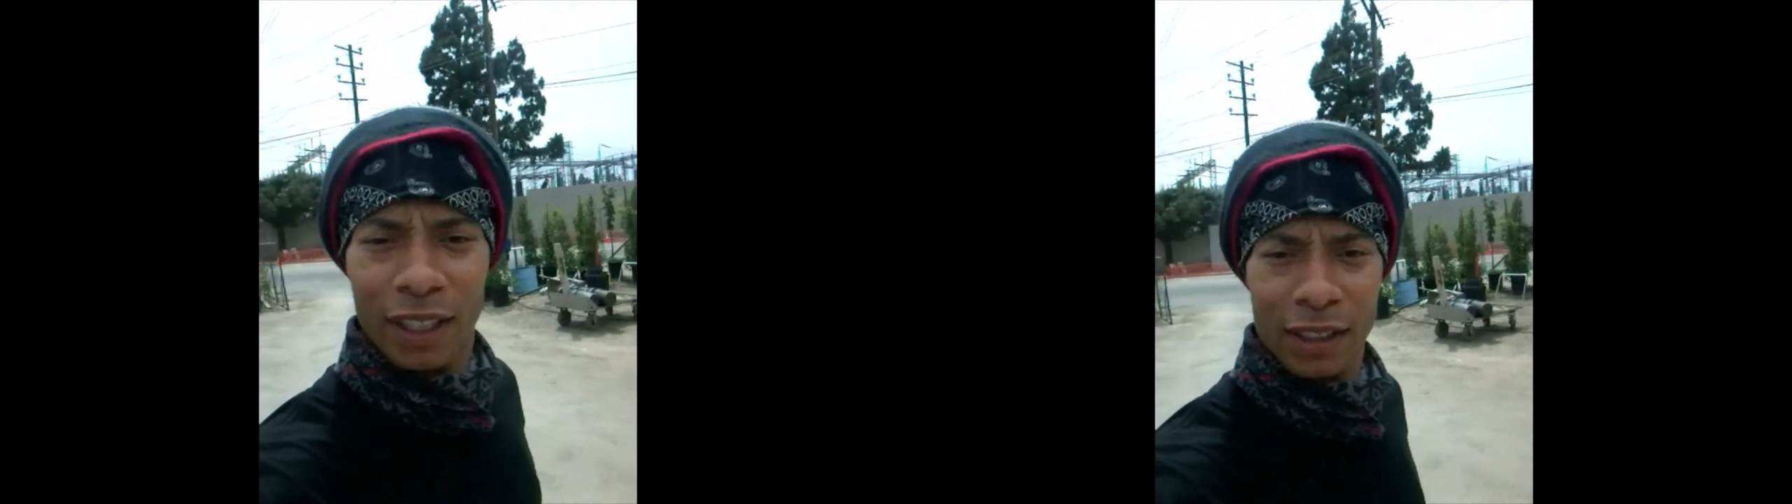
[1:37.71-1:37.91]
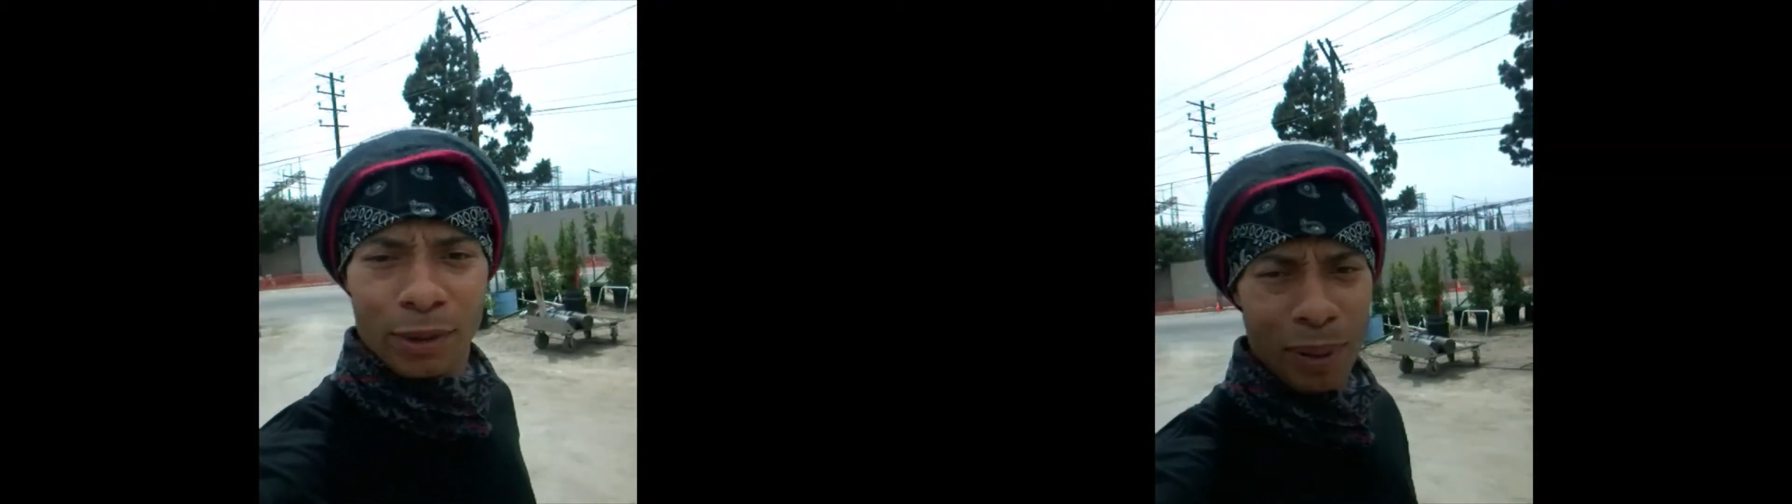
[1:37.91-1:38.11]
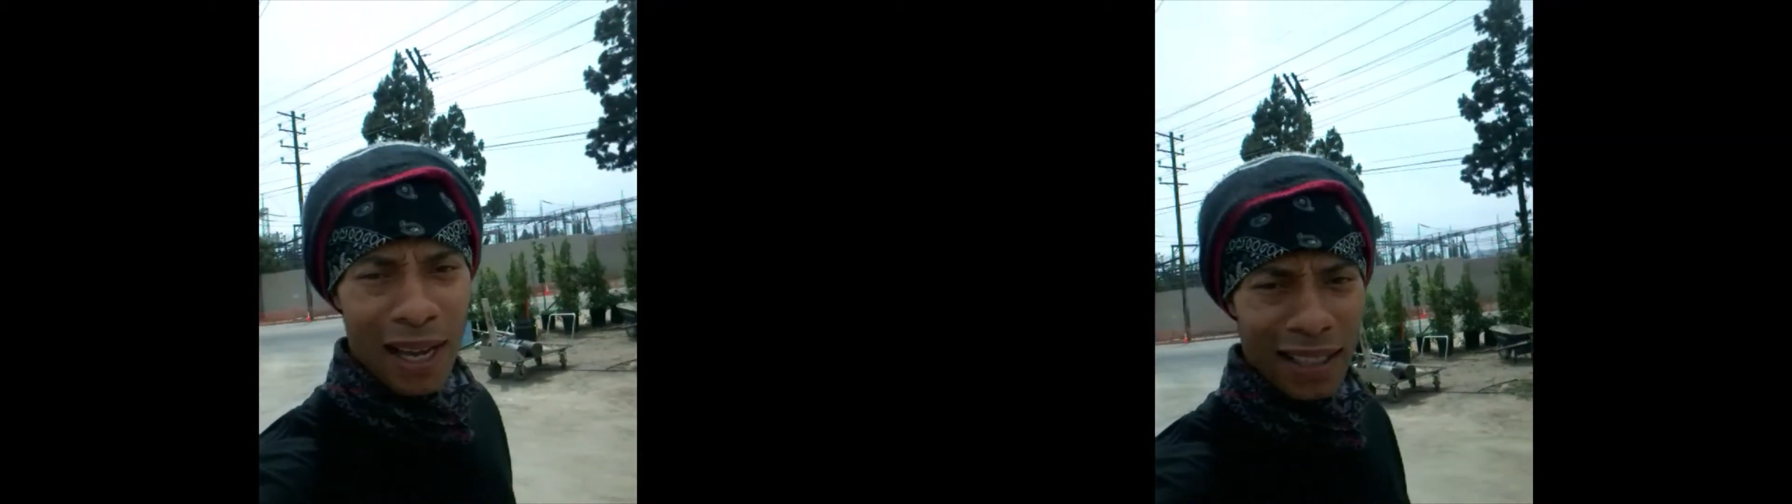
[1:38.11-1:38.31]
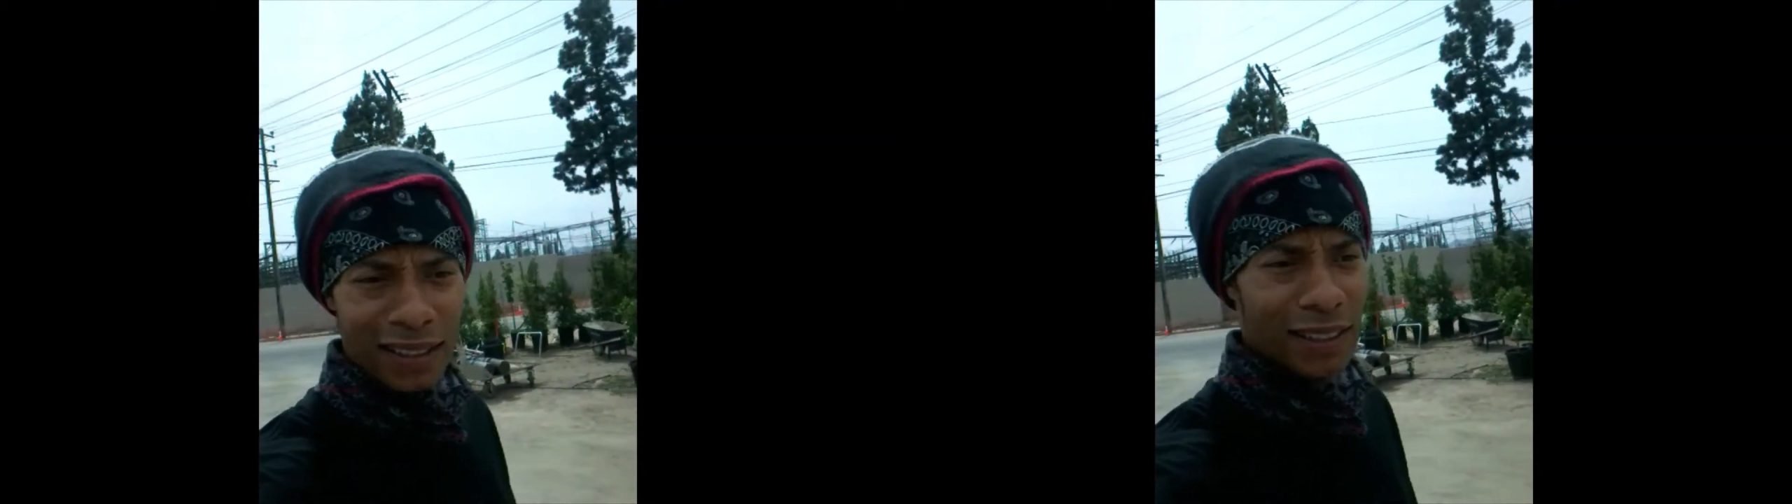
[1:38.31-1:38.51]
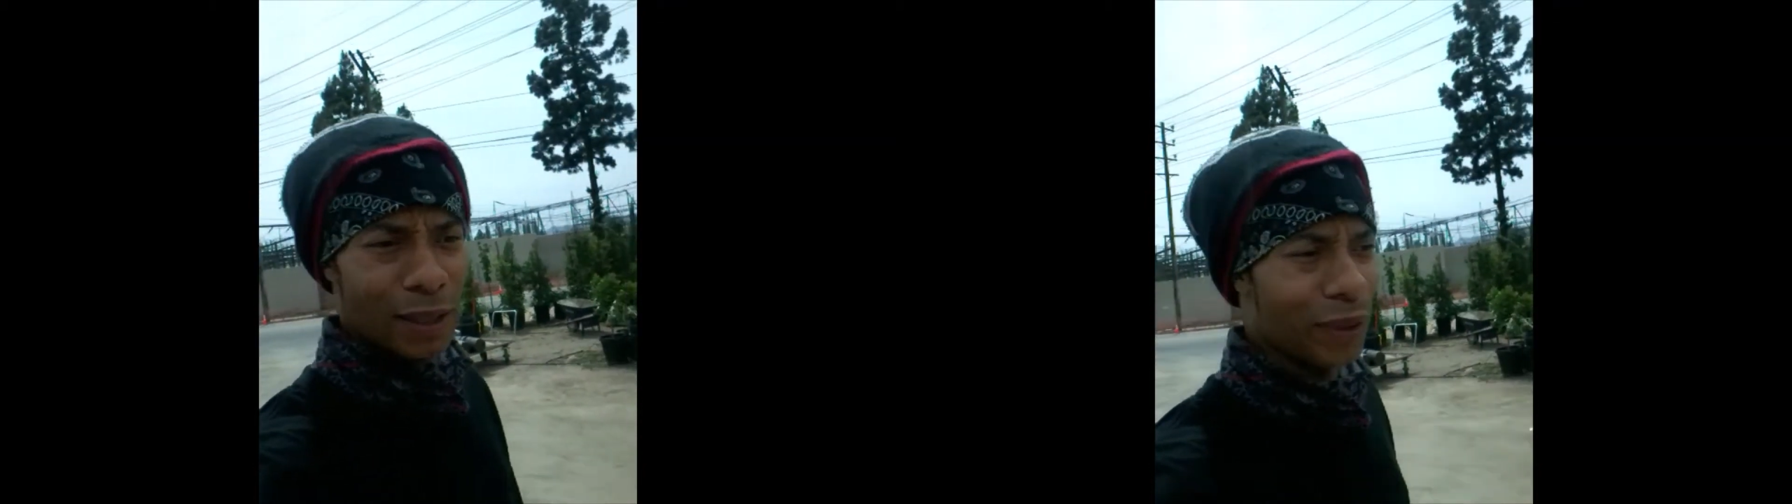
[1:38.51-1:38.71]
some
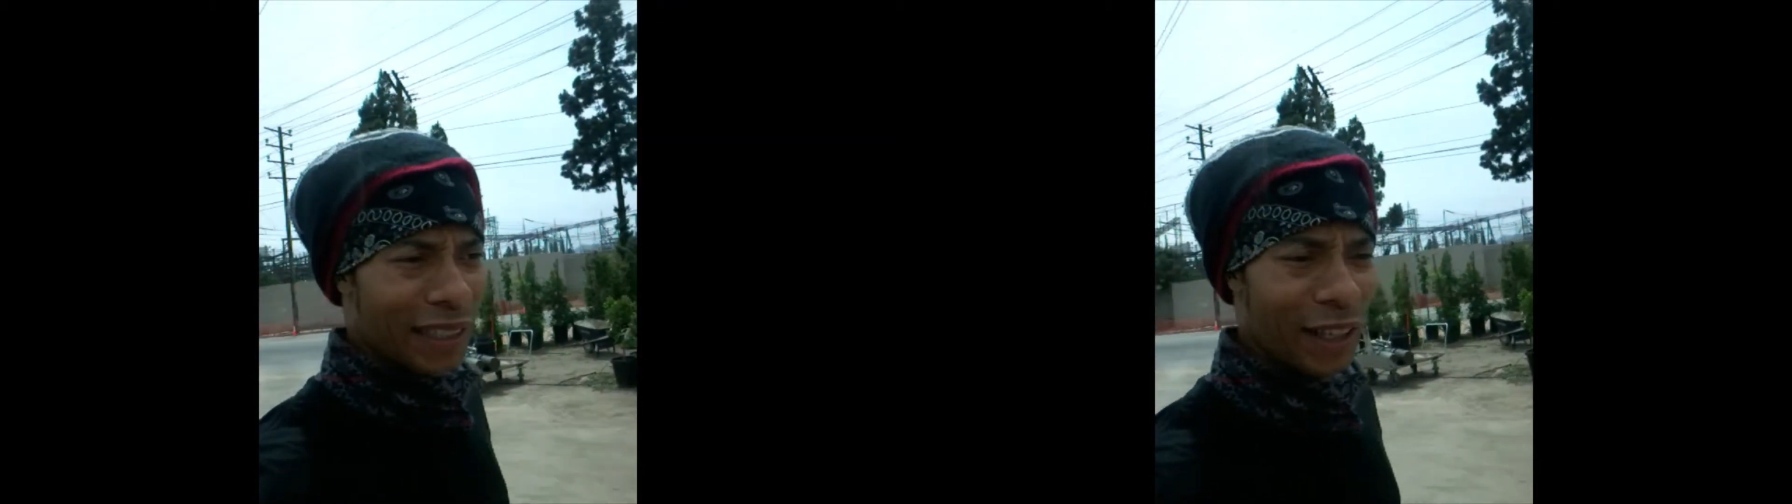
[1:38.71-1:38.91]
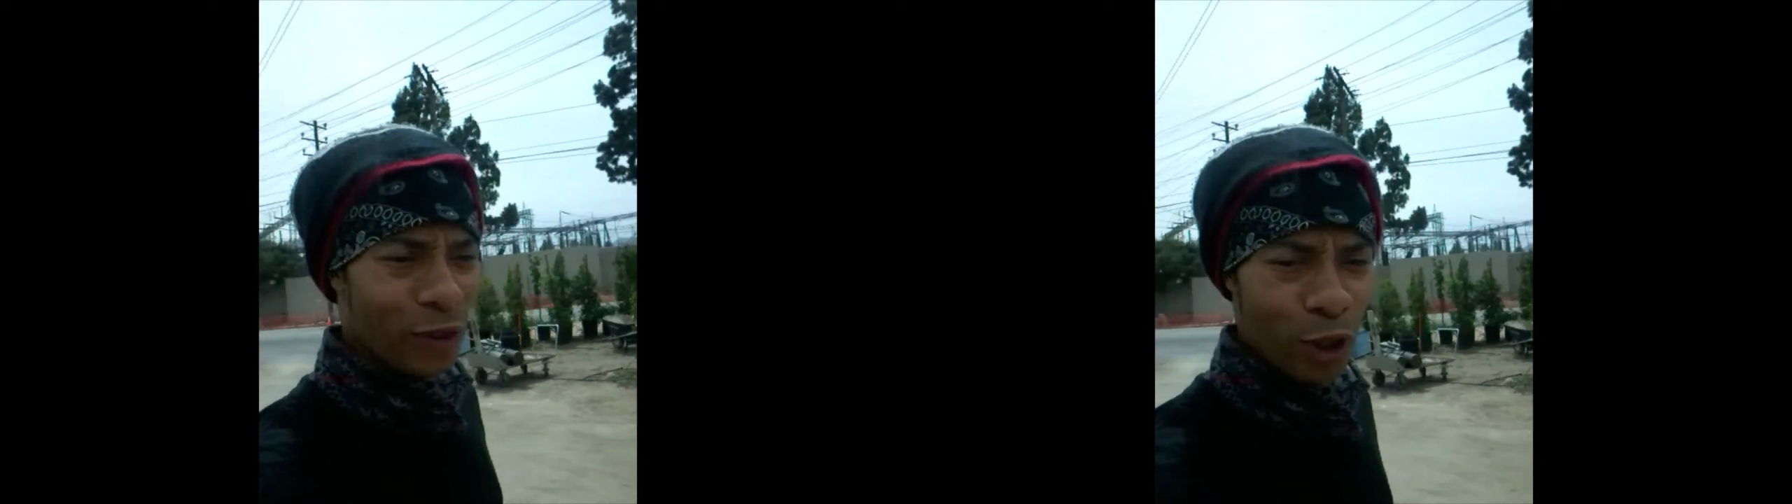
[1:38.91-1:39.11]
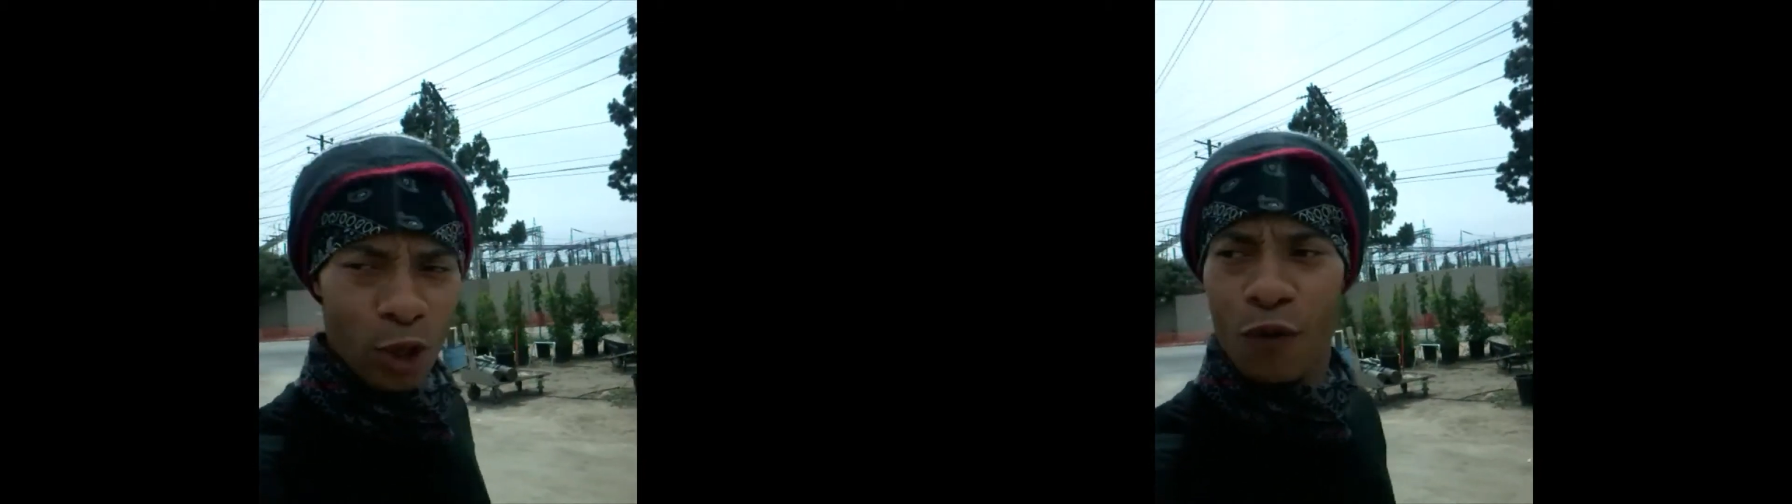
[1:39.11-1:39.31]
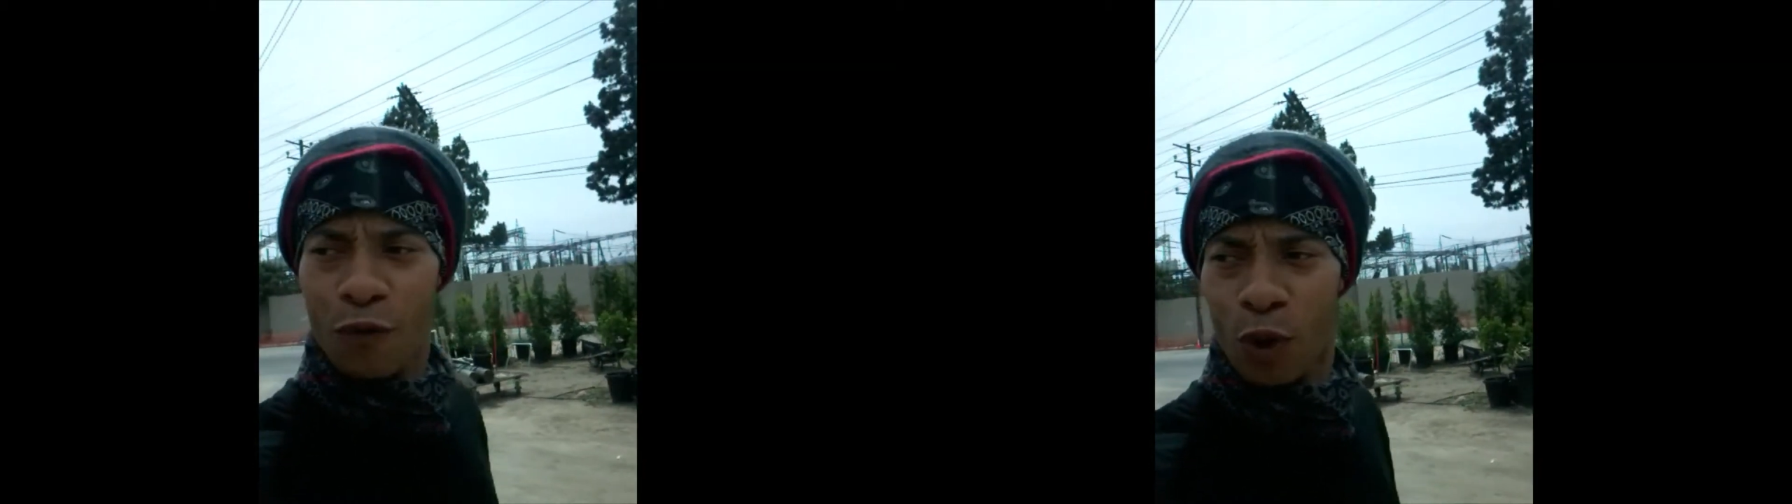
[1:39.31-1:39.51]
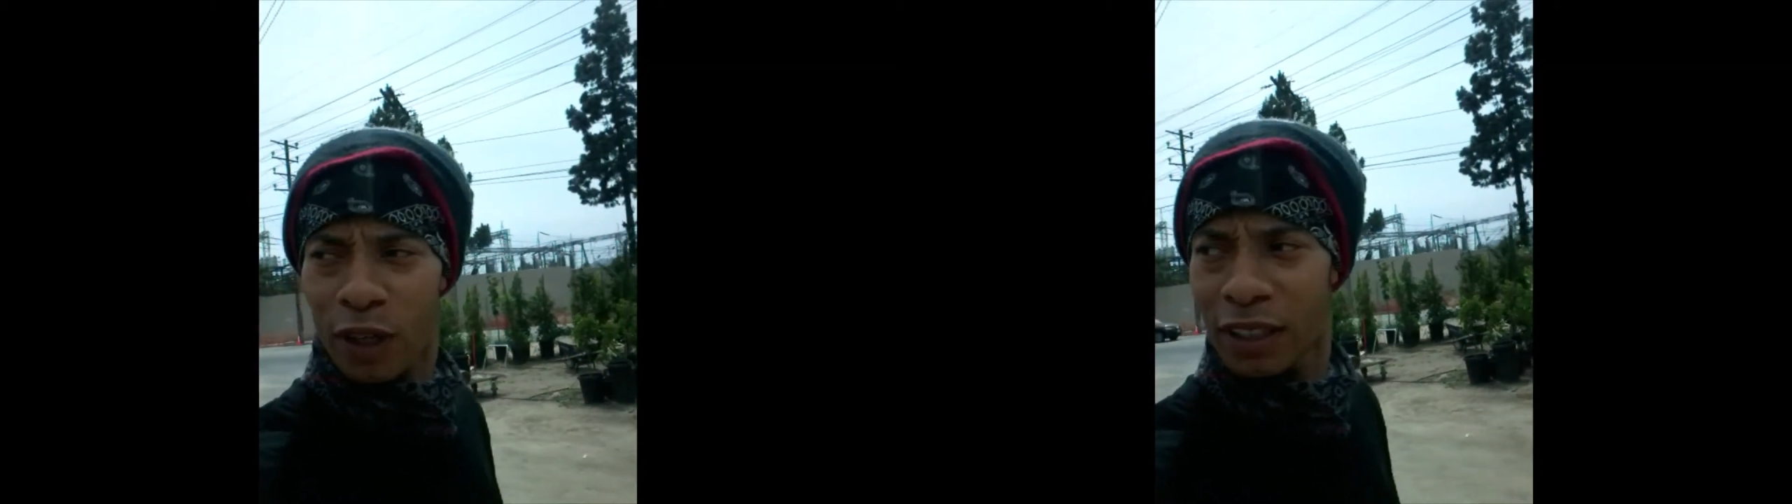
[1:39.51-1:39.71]
pots, see what they're gonna go
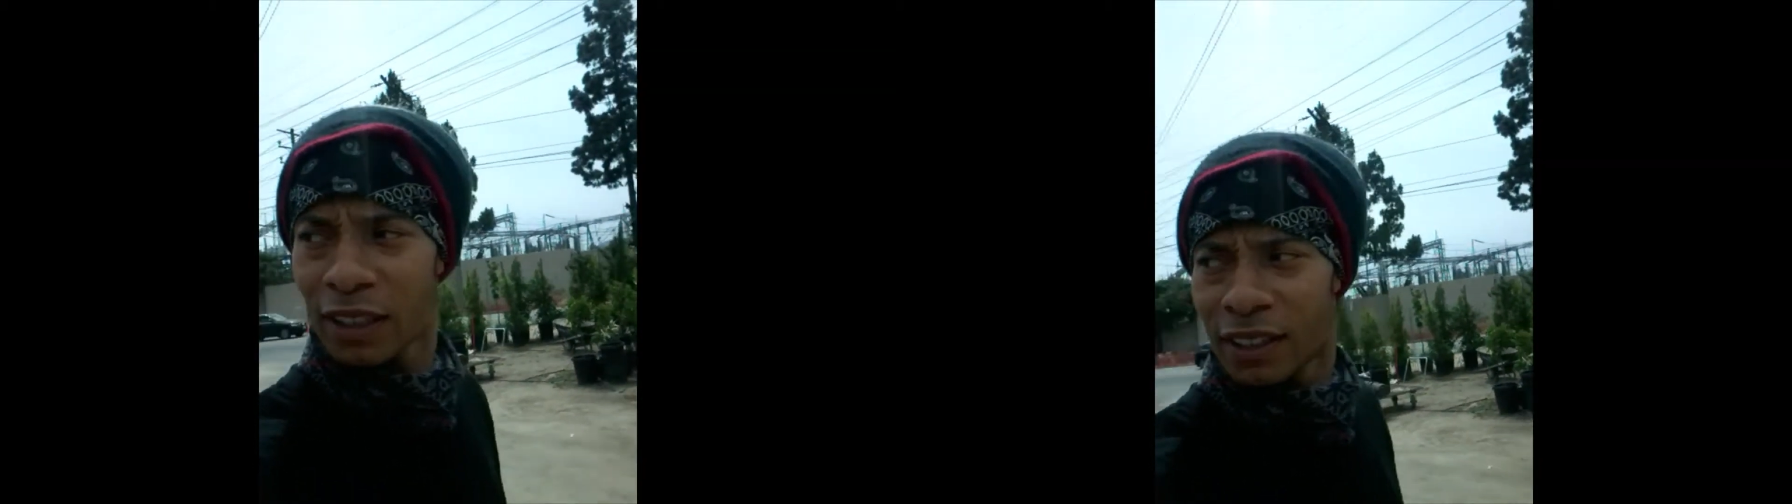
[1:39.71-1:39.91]
for.